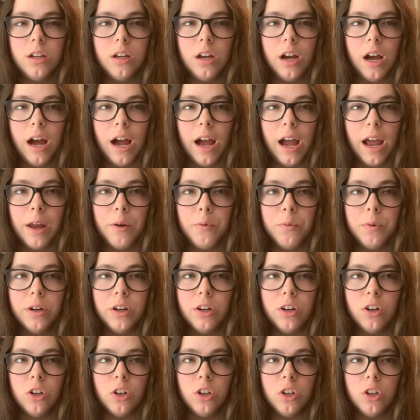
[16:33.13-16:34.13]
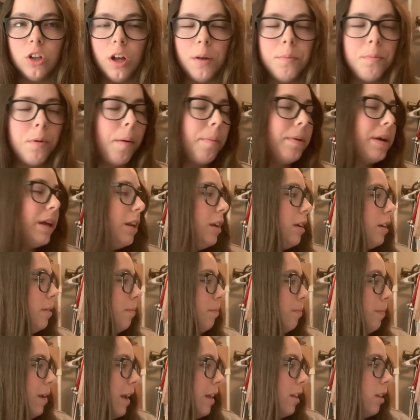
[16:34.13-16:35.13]
I'm probably gonna
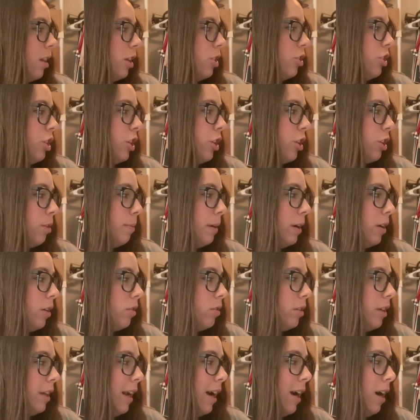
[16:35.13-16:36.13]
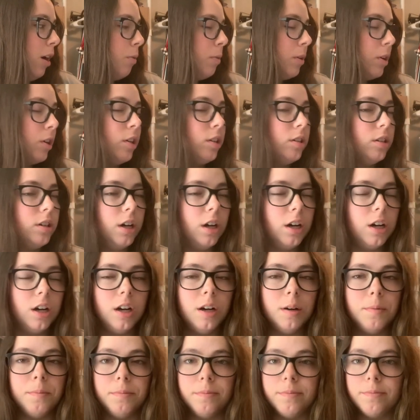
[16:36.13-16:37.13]
make lunch here in about an hour,
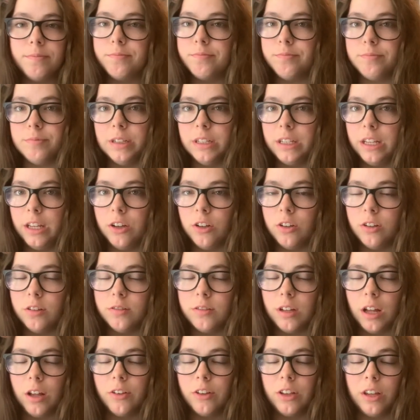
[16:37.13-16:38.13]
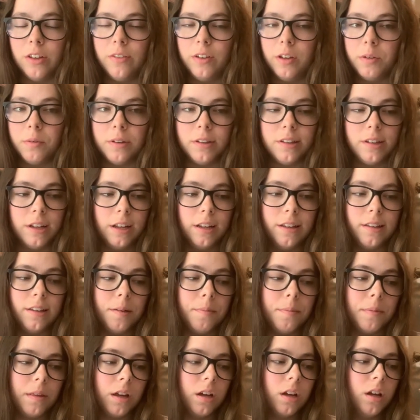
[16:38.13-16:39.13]
and I'll see if he wants to eat
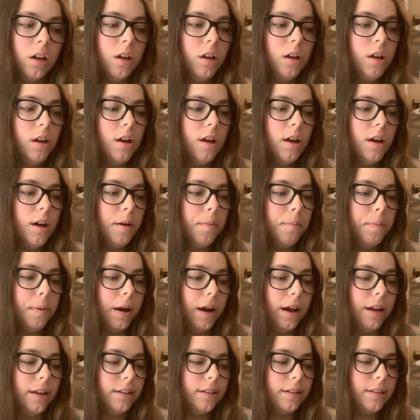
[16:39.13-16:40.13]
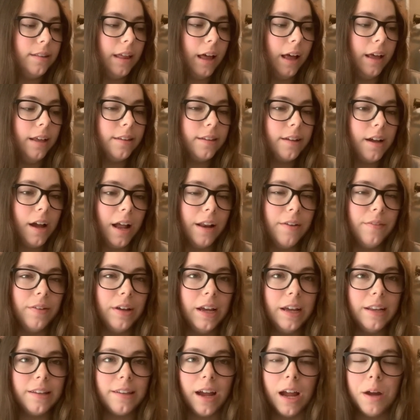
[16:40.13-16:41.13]
something. But that is kind of
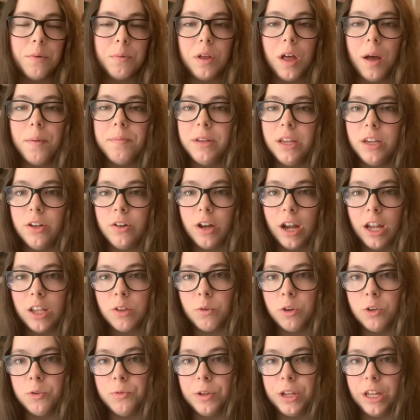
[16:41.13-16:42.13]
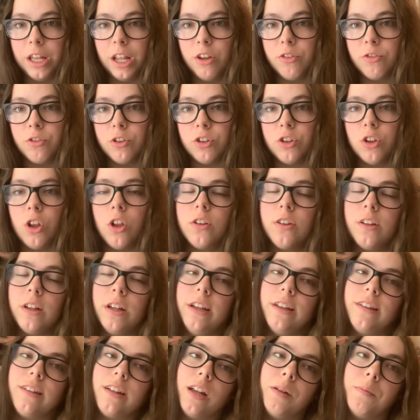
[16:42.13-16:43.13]
it. I will update you guys once we get his results. It
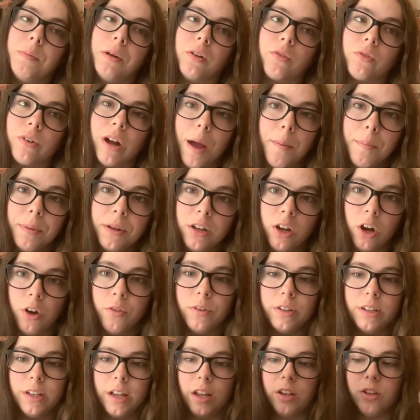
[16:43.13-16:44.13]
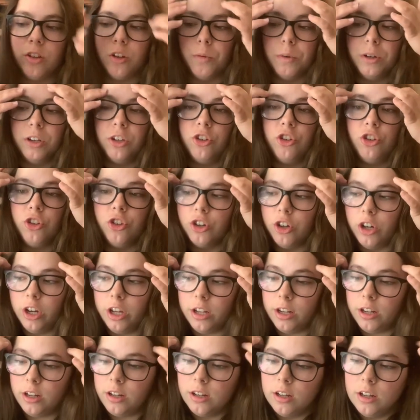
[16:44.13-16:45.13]
is gonna be a rapid COVID test, so we
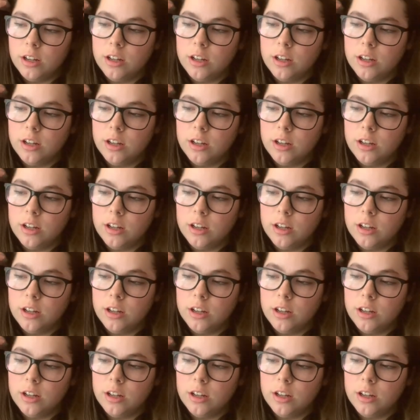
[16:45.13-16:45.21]
should